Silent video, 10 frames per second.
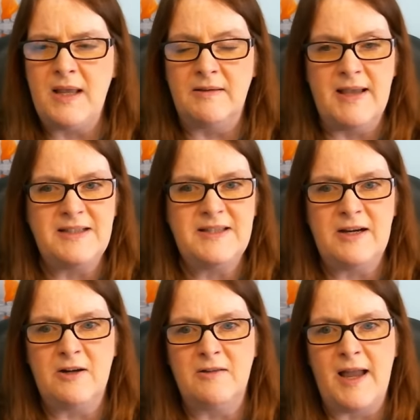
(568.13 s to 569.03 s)
unless
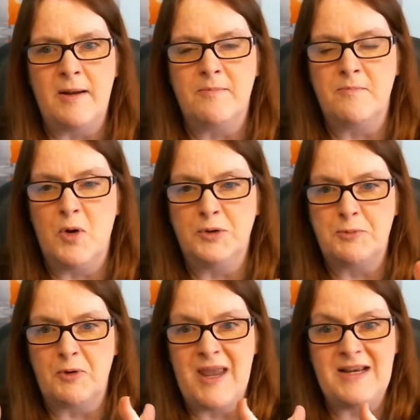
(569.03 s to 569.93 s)
there are like
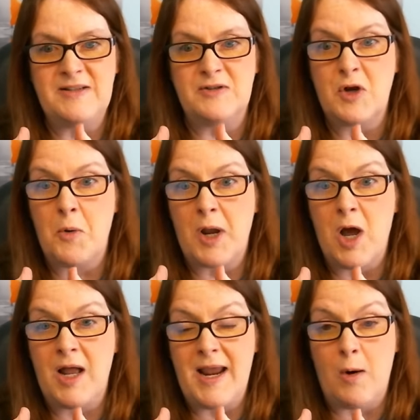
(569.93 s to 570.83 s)
multiple cases going
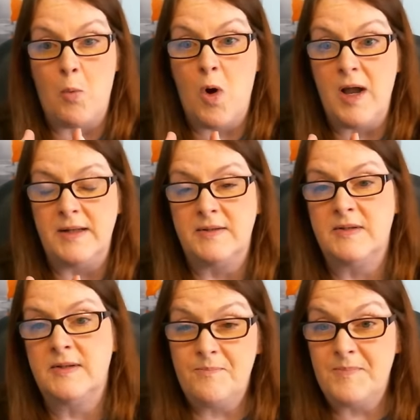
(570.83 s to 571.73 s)
on at once.